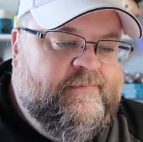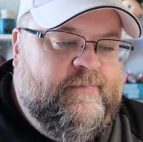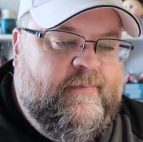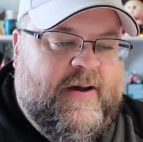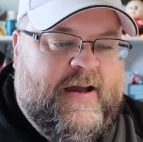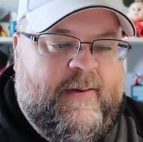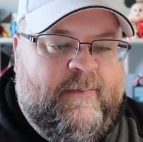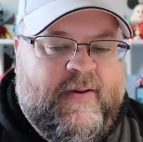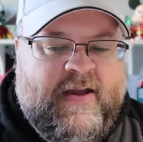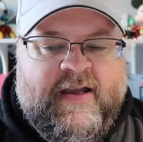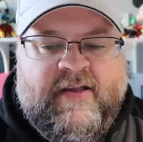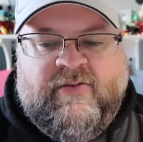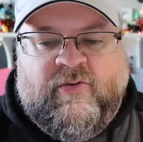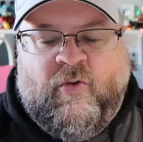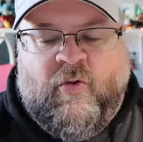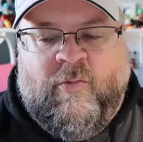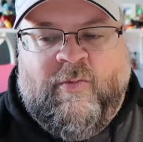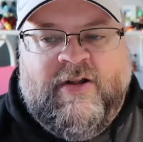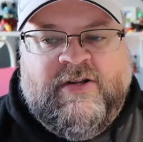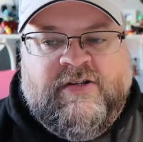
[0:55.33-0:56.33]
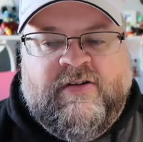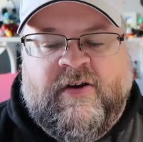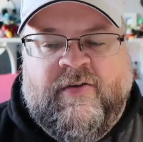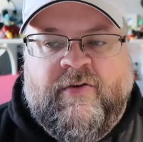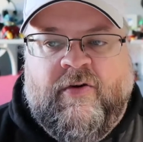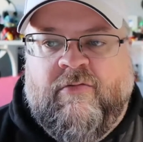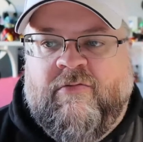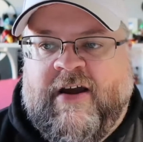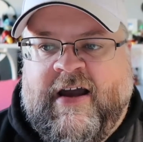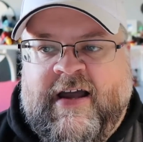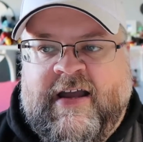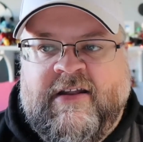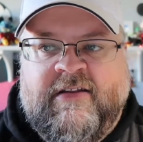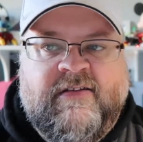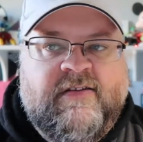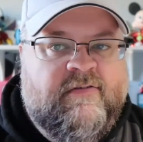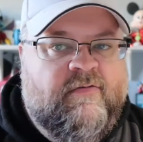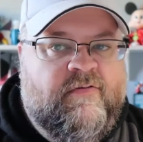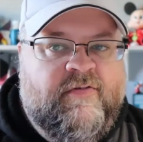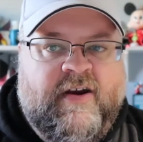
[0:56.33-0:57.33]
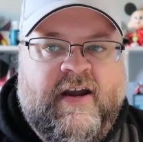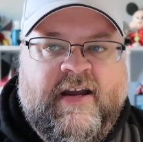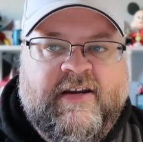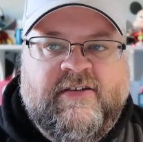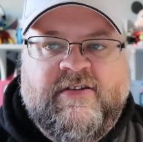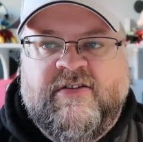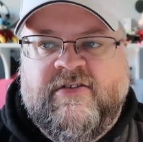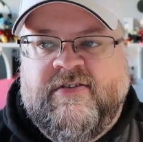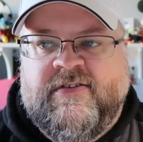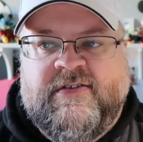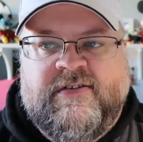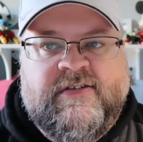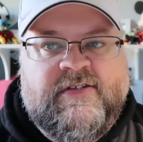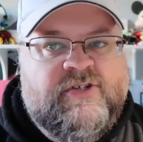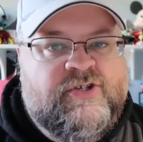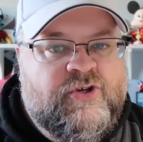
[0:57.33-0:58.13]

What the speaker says: bypass a whole bunch of other rides, attractions,